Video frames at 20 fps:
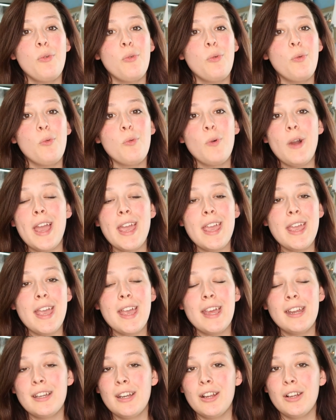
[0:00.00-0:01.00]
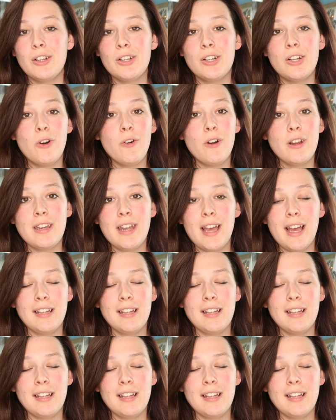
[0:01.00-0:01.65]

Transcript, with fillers: way in going